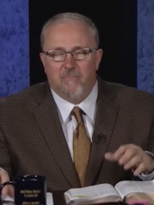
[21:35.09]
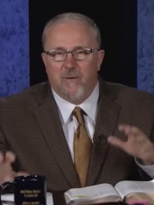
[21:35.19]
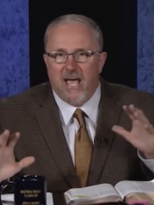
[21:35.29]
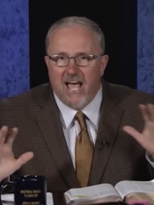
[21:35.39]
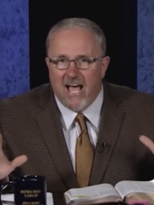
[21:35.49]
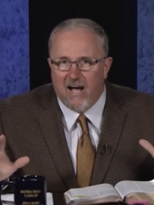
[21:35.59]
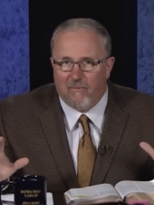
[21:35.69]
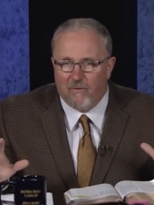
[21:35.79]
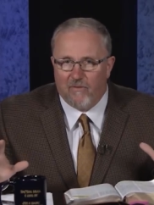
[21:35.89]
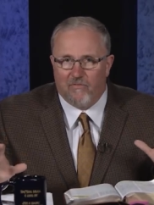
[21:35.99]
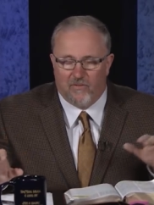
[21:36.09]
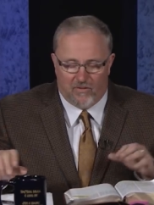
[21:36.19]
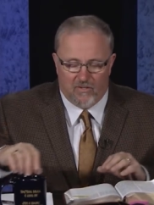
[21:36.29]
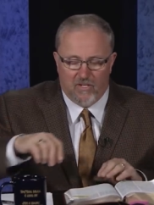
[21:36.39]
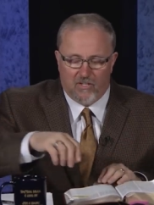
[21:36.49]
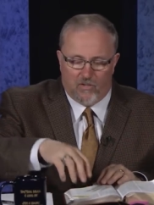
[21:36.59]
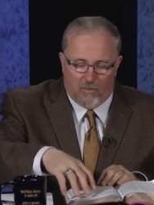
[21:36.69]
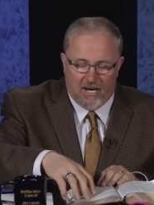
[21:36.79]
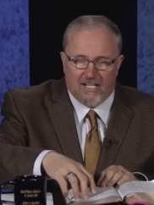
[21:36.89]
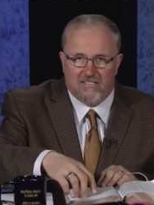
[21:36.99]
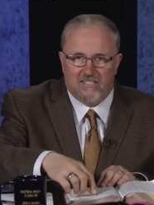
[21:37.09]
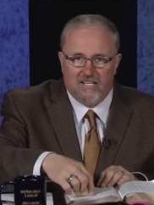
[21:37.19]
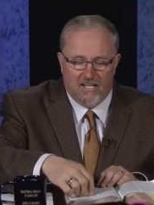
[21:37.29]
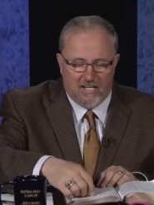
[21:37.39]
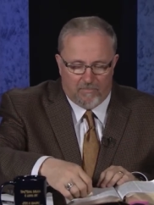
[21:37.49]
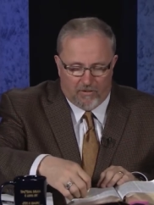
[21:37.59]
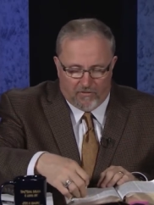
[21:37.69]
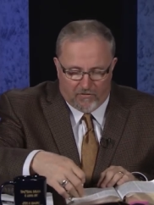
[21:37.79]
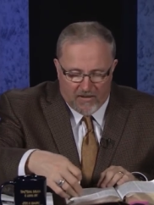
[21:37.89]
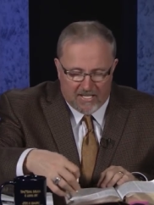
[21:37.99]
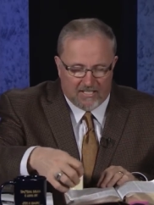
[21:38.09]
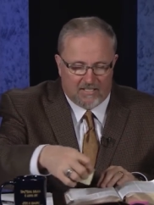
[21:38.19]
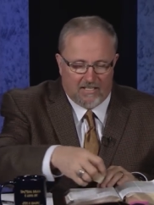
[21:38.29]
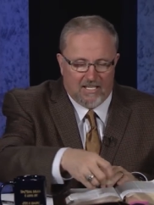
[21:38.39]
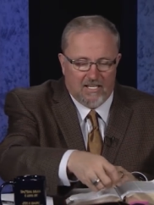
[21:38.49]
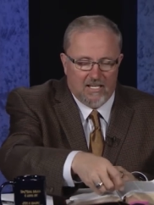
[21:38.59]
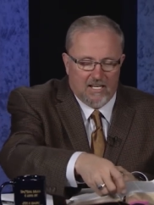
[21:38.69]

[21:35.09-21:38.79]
Powerful quakes prophetically